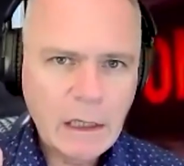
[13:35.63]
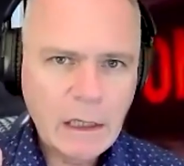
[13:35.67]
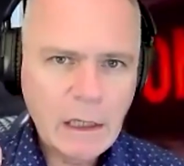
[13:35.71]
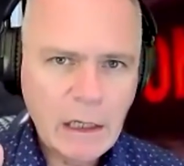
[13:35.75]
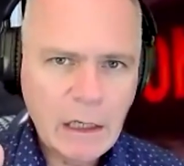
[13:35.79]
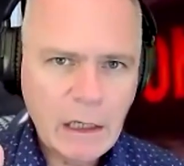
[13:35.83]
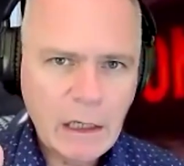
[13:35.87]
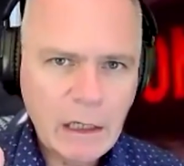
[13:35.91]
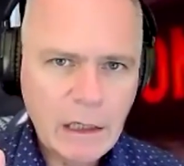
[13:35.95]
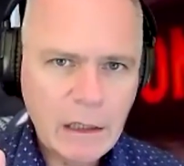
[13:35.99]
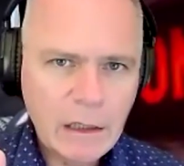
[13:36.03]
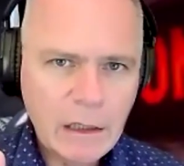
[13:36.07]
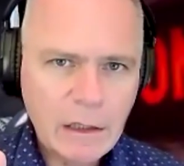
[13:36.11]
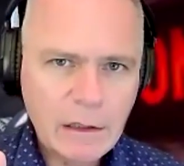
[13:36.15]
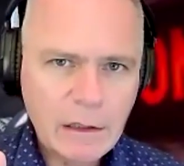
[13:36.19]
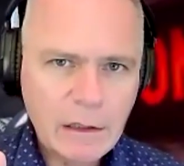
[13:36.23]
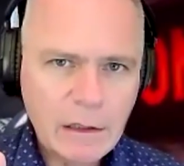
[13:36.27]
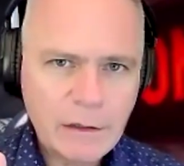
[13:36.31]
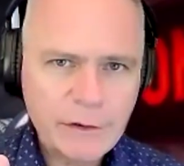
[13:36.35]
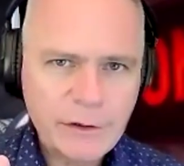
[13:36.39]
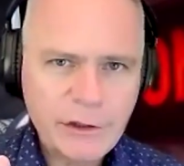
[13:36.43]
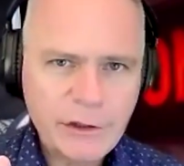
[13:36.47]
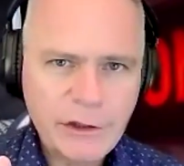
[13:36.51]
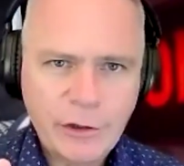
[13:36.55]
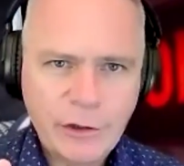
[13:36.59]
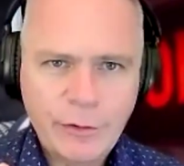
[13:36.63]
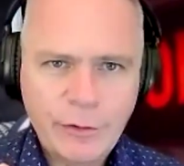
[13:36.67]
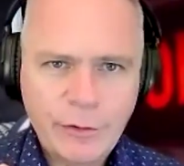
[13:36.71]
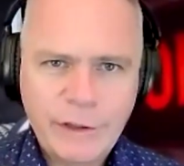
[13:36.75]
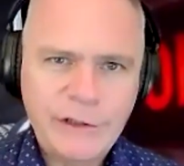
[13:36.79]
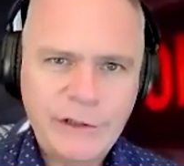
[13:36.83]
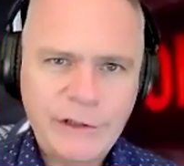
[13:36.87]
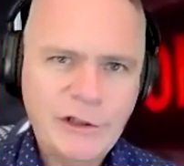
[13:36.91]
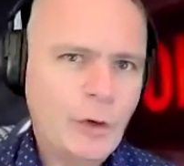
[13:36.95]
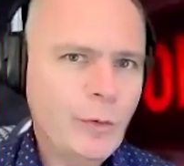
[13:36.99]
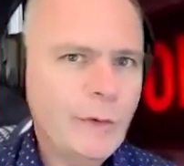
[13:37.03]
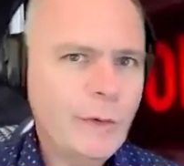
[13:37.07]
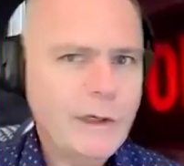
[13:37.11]

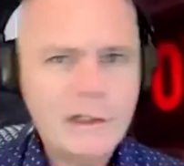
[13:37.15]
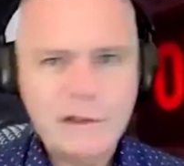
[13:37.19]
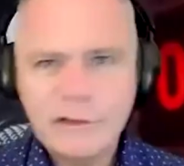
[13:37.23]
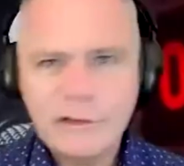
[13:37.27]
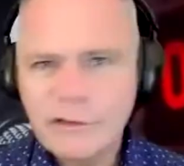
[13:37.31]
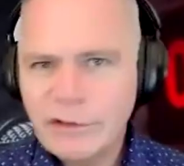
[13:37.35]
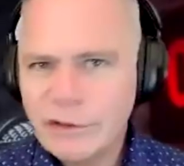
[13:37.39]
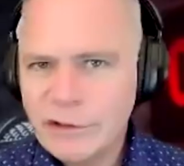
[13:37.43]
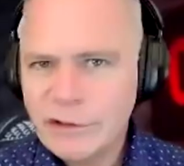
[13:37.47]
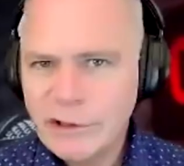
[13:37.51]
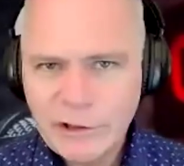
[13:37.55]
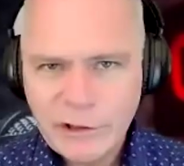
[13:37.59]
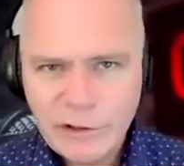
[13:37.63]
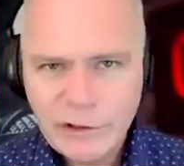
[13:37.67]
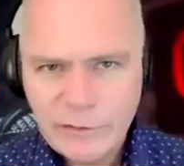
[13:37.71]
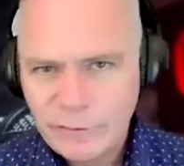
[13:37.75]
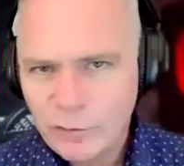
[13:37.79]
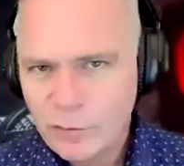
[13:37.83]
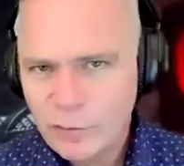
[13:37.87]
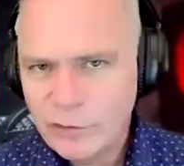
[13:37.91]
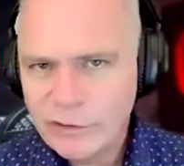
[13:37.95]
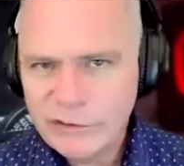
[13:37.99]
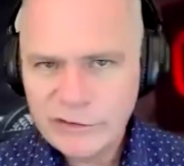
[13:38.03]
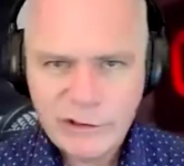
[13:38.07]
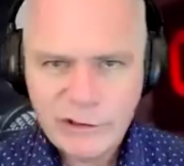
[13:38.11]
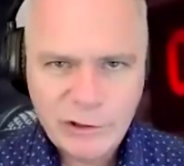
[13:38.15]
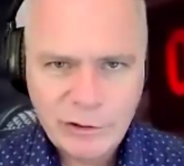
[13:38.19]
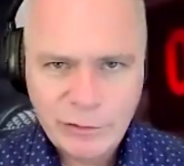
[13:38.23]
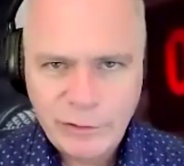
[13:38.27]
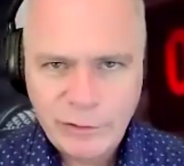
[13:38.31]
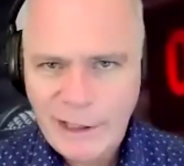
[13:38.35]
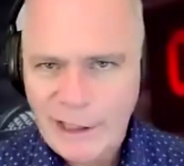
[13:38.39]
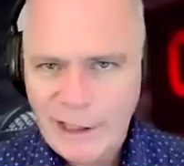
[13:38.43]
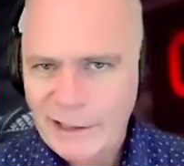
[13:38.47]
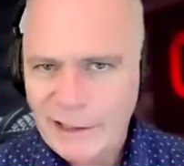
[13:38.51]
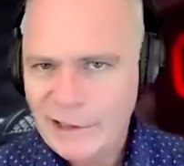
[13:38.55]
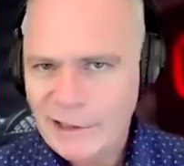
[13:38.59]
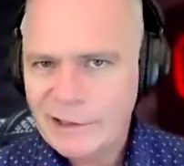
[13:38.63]
and going into their invoice,
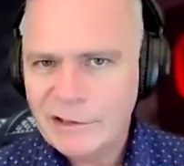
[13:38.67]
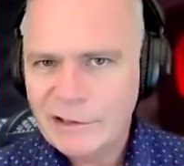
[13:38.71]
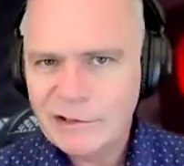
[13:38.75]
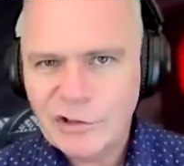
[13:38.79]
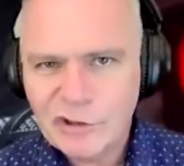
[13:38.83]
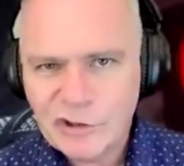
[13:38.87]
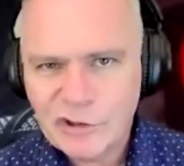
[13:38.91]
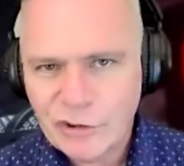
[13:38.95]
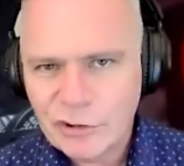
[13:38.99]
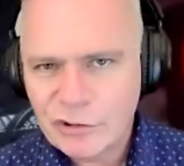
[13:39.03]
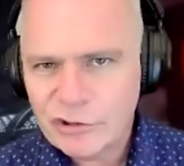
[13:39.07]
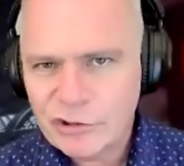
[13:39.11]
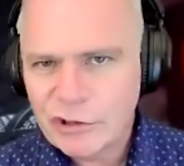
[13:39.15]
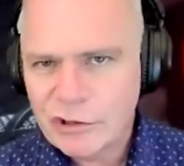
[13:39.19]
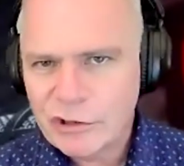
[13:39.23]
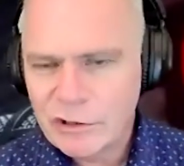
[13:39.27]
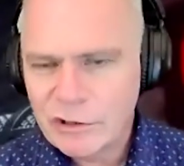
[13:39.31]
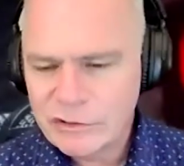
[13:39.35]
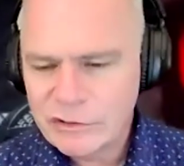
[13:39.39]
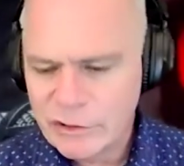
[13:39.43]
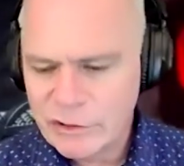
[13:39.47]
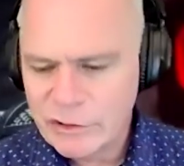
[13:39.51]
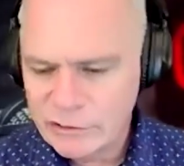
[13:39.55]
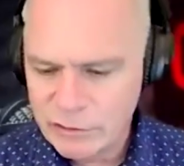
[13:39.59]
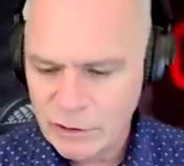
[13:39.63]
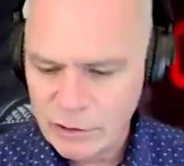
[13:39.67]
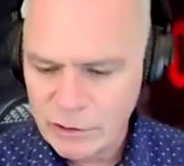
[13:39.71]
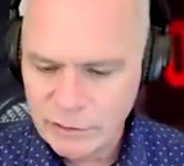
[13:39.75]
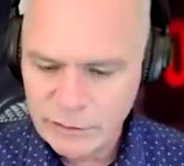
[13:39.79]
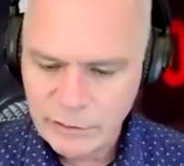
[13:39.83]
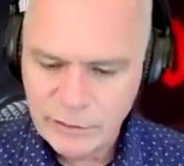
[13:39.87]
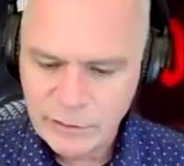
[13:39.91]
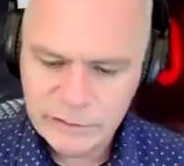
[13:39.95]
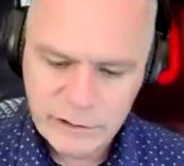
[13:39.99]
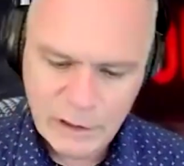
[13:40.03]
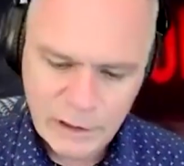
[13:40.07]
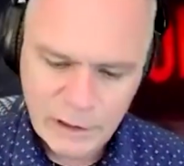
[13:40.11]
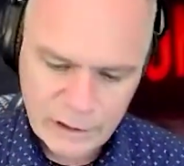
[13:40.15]
adding an additional charge, things along
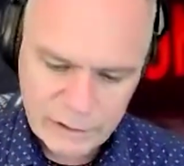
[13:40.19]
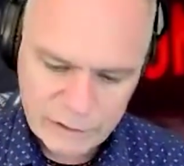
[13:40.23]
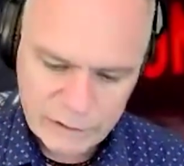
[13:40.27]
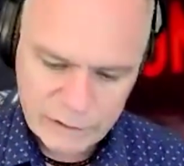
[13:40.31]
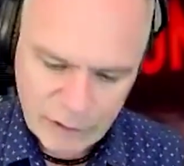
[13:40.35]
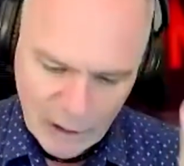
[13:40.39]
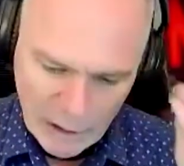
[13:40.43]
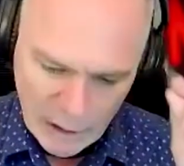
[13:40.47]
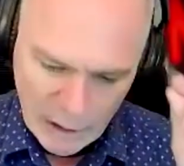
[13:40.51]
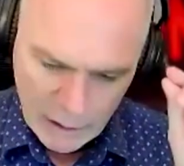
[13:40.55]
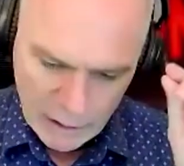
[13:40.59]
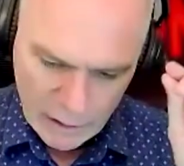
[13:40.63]
those lines.